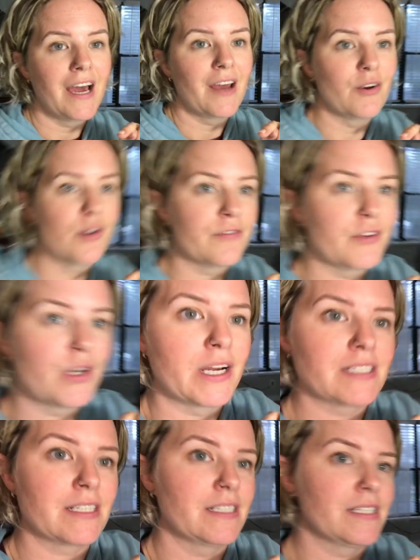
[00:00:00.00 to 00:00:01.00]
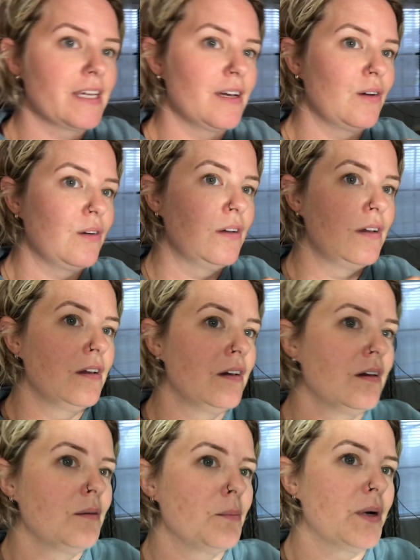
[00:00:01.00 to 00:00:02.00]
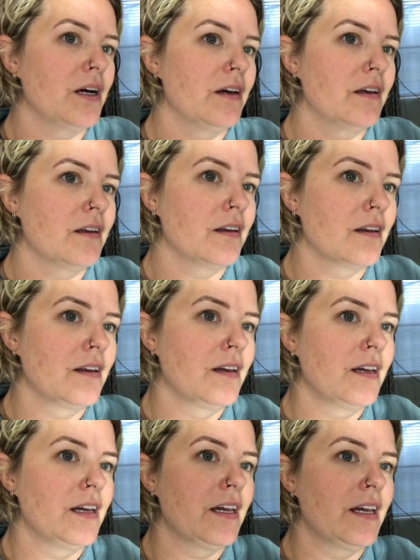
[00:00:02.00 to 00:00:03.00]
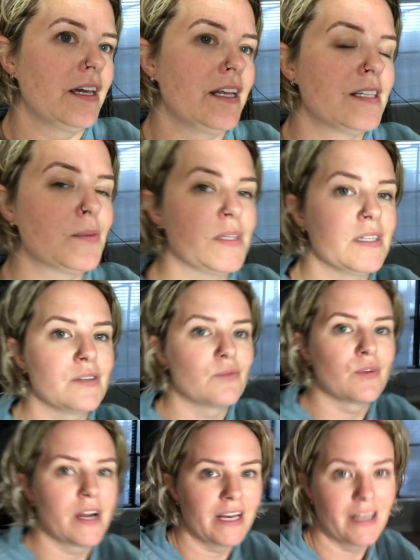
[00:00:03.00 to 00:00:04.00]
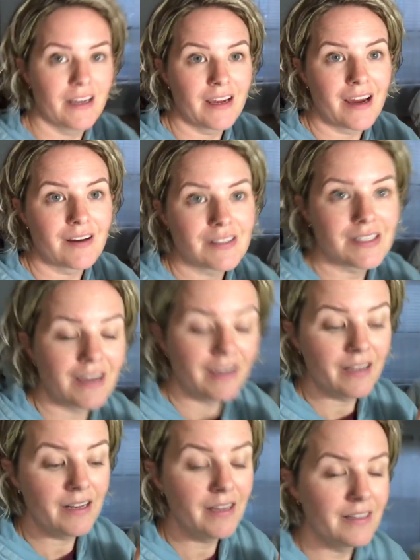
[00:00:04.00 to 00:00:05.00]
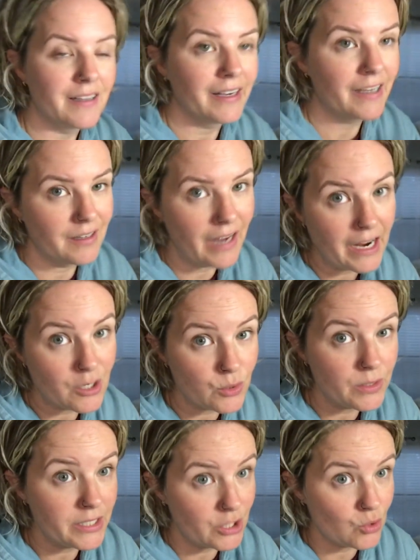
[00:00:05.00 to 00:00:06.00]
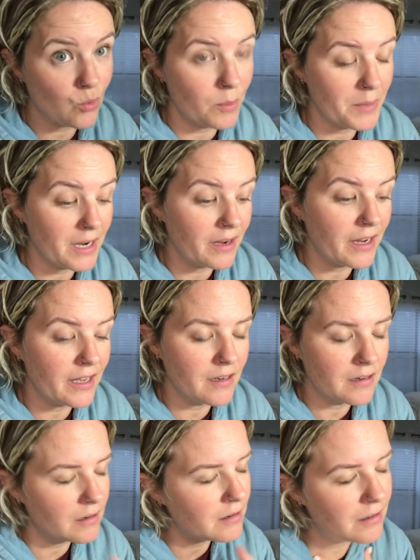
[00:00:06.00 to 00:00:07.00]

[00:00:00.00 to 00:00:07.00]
I don't know if you guys can tell, but it has been raining outside, like actually storming, and